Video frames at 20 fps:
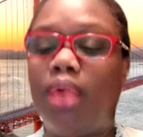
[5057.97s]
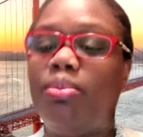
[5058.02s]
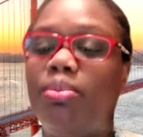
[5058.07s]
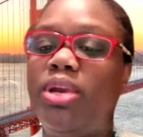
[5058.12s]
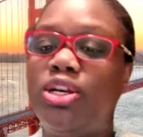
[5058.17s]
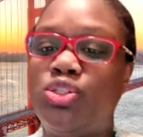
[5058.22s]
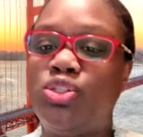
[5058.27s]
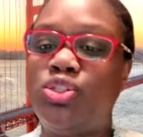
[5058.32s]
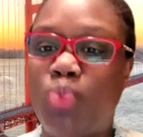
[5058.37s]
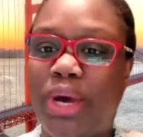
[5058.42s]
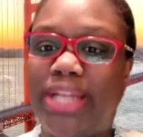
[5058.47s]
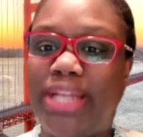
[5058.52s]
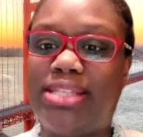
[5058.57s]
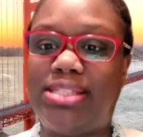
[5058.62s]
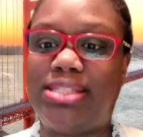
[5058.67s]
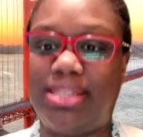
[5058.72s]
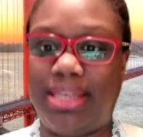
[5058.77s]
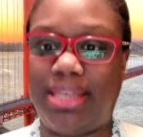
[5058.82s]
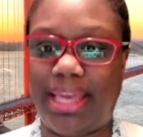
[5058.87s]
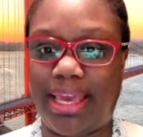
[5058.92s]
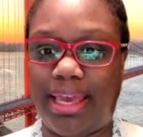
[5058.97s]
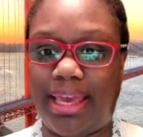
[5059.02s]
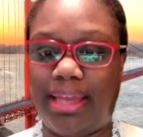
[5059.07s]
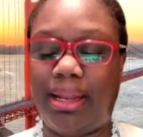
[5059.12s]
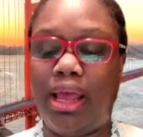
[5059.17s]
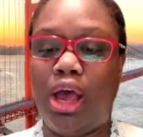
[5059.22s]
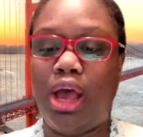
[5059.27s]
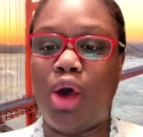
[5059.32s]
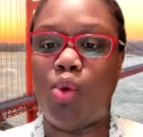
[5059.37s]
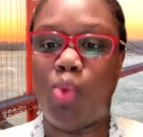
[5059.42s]
Because once again,
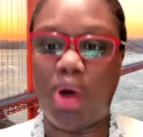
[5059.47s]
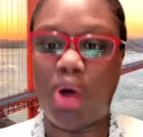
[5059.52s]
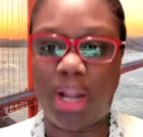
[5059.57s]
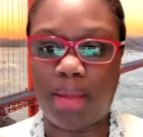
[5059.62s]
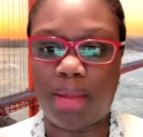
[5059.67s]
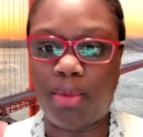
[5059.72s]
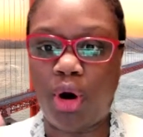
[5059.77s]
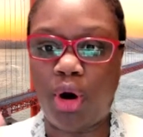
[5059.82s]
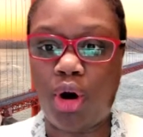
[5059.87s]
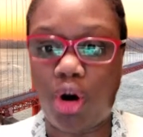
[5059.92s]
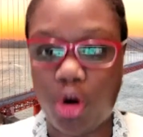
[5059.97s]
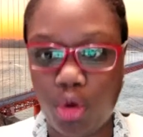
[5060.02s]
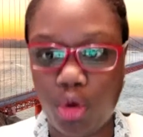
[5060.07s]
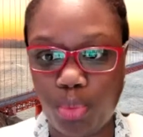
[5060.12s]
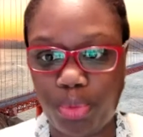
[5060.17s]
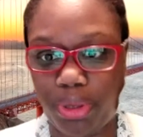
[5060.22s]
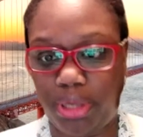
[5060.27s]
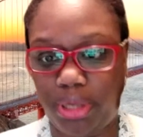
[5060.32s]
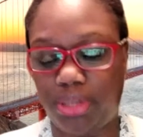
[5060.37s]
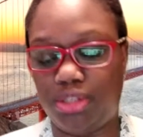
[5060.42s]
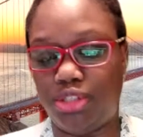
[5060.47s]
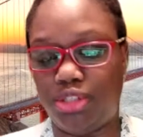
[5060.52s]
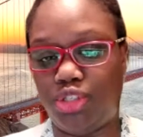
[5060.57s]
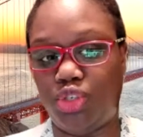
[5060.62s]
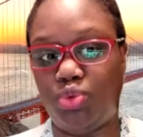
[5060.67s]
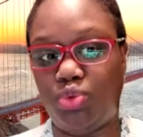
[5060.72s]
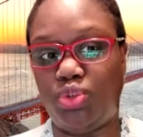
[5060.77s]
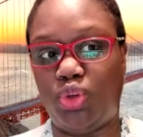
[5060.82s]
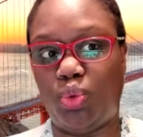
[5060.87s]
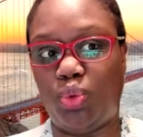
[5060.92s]
what I'm hoping to
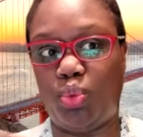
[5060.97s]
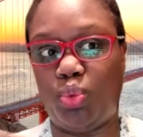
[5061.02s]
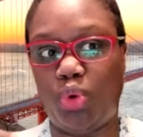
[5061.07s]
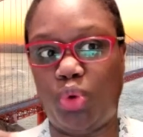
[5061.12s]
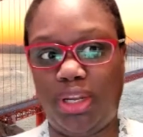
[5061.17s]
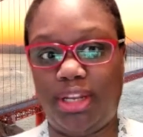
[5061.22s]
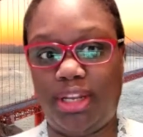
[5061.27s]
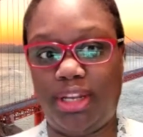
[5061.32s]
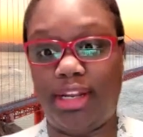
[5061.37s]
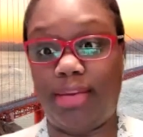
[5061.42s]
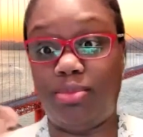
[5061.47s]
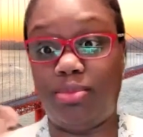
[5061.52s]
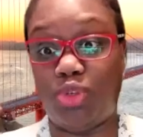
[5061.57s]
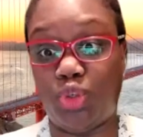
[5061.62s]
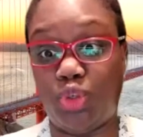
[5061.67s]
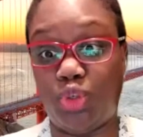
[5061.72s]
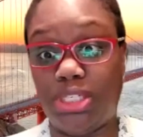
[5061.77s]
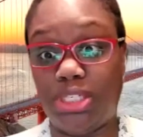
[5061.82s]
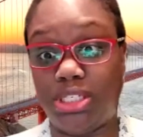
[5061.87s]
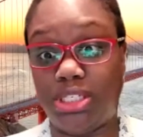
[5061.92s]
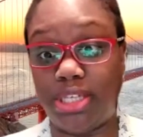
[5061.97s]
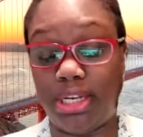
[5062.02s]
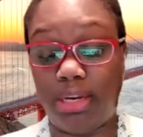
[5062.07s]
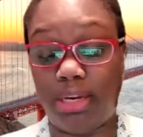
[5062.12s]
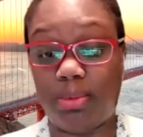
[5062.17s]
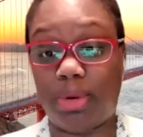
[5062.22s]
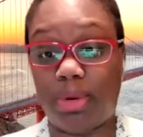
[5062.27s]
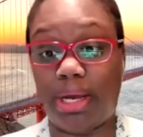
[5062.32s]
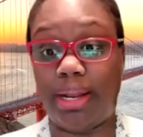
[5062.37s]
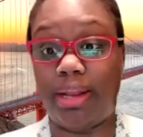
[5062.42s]
do with the work that I'm doing with JD
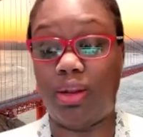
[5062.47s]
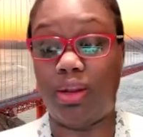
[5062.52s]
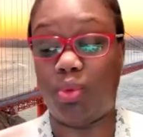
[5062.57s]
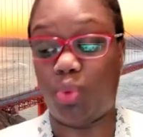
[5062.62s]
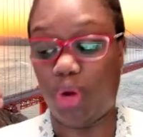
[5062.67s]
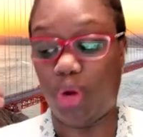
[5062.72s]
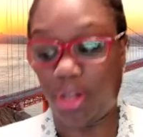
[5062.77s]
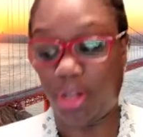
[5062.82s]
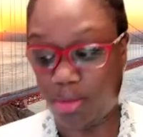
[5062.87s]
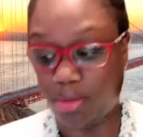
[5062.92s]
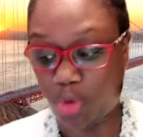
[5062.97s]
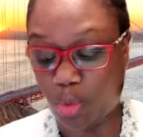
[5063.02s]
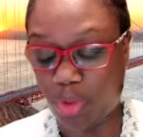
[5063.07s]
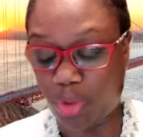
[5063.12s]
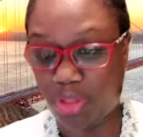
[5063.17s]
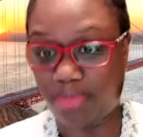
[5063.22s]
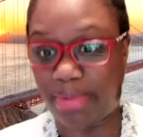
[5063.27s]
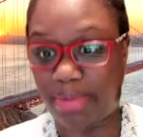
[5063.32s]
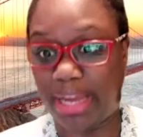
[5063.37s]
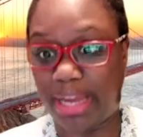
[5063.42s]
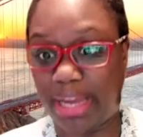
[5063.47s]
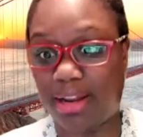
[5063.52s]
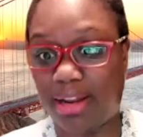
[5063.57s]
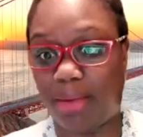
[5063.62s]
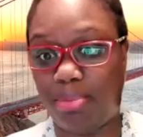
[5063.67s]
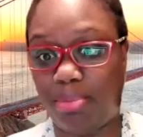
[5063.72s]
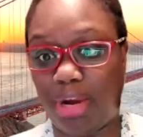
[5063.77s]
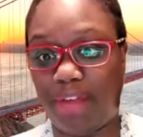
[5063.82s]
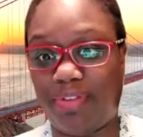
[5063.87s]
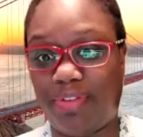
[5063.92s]
Watt and the work I'm doing with my
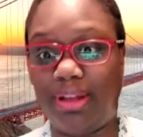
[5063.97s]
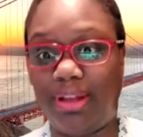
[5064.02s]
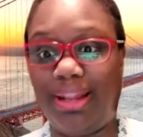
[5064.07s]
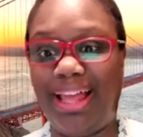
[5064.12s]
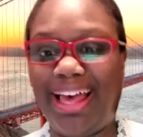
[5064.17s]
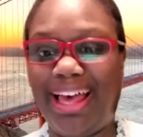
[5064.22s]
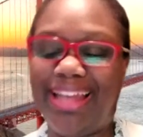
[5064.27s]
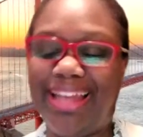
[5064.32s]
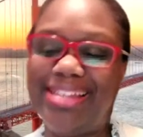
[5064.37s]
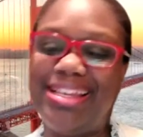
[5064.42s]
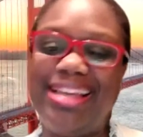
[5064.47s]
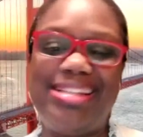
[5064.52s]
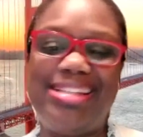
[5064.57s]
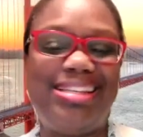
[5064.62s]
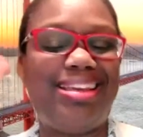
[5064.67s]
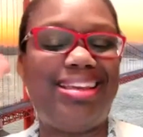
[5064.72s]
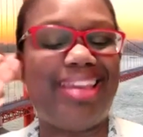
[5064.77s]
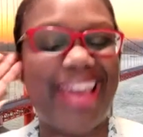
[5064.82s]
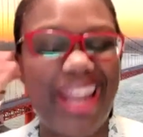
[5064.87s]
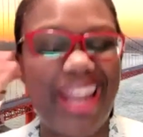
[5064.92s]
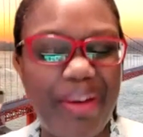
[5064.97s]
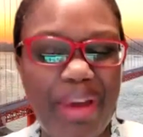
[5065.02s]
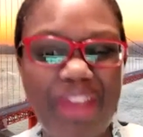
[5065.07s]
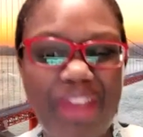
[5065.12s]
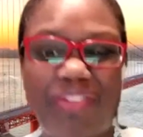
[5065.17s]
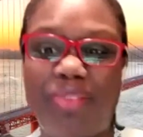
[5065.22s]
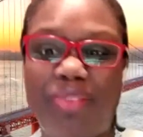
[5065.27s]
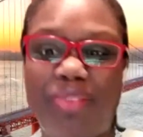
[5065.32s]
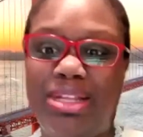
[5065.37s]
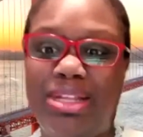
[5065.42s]
nonprofit clients is get away
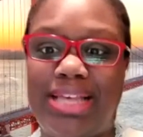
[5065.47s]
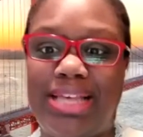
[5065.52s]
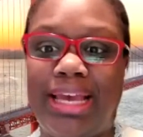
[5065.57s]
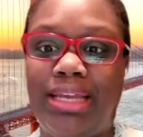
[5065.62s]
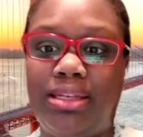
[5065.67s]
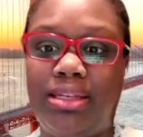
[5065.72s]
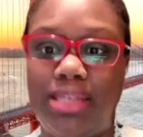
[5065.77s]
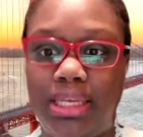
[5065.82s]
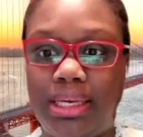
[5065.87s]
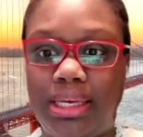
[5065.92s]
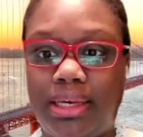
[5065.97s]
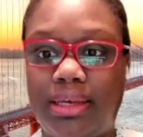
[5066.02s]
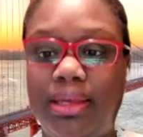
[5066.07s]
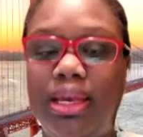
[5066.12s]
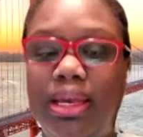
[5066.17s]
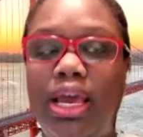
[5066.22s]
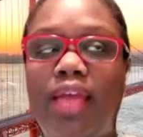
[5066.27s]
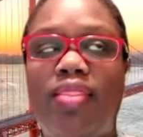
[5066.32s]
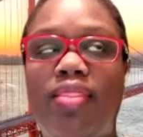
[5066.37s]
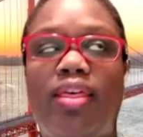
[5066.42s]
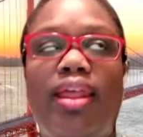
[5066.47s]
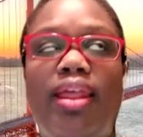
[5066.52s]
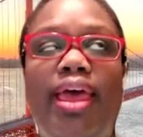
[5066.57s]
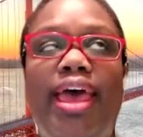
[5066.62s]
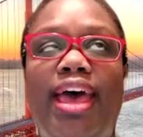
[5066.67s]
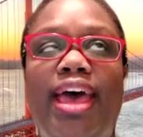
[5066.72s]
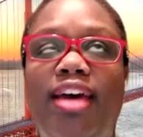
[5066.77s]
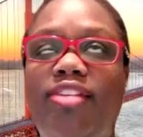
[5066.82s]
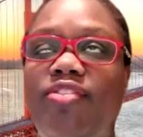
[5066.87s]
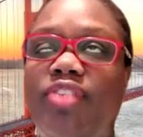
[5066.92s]
from this idea that
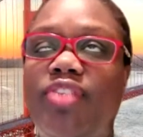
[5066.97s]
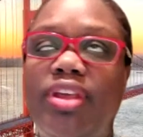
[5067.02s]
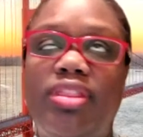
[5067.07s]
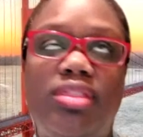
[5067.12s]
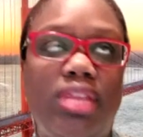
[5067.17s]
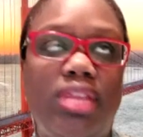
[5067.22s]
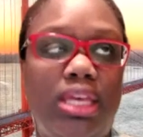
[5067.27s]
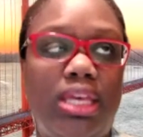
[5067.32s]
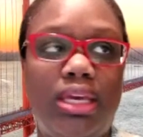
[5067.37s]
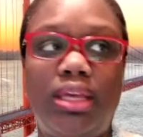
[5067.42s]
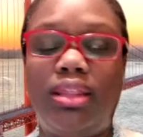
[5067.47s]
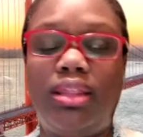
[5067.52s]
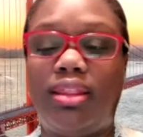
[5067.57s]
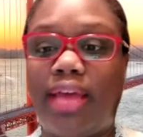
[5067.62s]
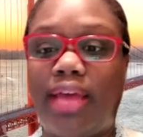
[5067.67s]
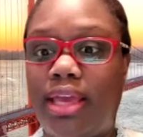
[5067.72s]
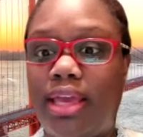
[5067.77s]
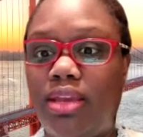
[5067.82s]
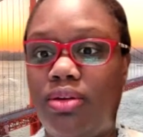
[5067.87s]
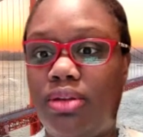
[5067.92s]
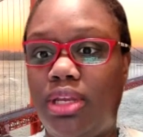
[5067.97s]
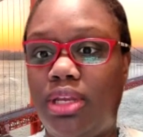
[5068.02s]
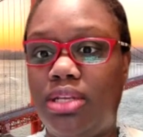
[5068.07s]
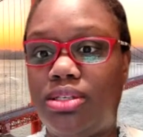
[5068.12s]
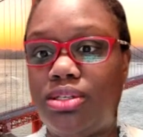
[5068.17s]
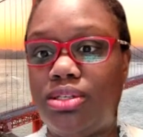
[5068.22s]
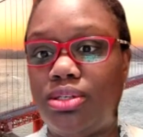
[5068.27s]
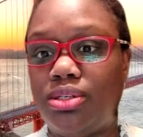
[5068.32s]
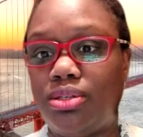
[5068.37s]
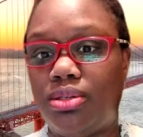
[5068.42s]
everything that you need
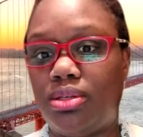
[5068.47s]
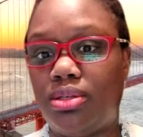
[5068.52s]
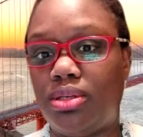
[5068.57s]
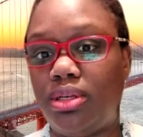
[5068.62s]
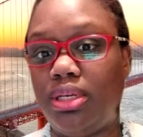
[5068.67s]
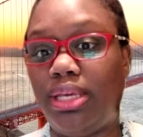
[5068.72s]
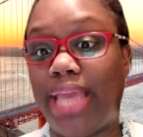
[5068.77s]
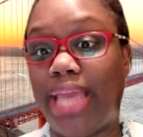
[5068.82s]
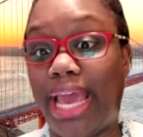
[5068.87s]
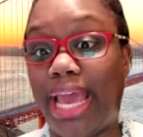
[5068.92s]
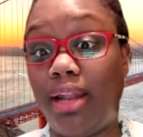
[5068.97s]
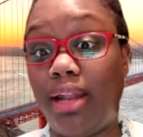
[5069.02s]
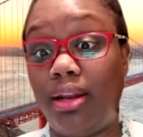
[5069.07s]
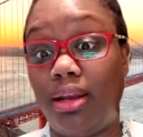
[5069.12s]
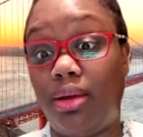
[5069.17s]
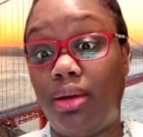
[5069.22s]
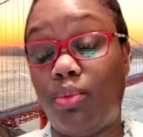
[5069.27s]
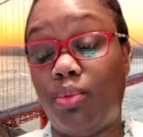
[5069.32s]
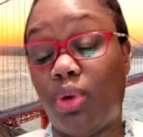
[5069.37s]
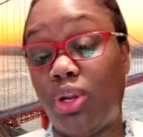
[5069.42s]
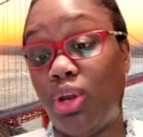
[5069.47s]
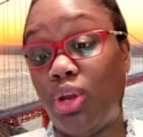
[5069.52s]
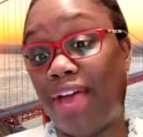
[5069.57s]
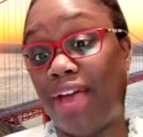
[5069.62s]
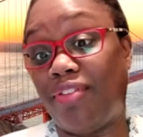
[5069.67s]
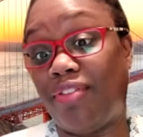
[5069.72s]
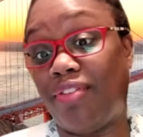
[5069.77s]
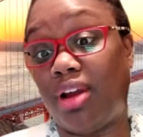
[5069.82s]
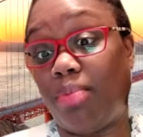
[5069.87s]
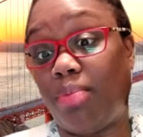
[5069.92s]
to get when you
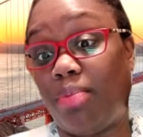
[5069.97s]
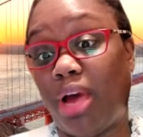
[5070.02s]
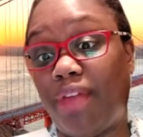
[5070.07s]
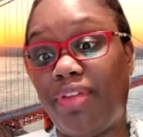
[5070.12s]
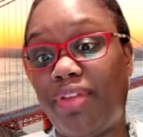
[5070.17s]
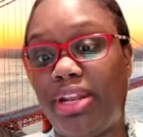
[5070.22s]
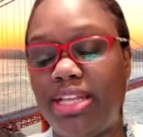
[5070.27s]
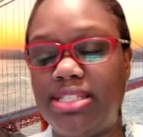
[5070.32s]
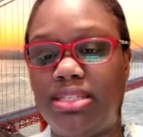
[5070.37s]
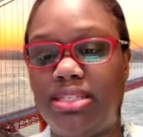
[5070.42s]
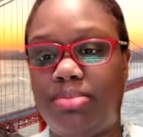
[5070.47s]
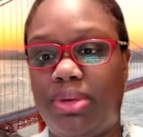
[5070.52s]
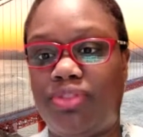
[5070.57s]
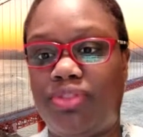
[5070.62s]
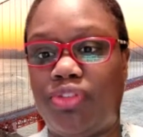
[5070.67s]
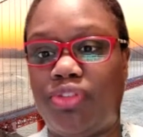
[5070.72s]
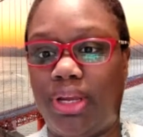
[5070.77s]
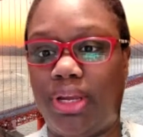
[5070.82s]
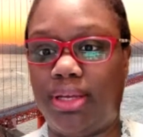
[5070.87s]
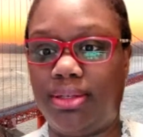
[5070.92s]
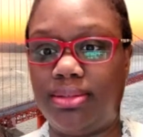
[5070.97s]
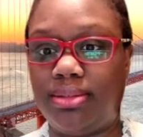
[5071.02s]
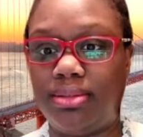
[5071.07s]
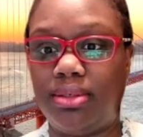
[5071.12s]
have a nonprofit needs to be free.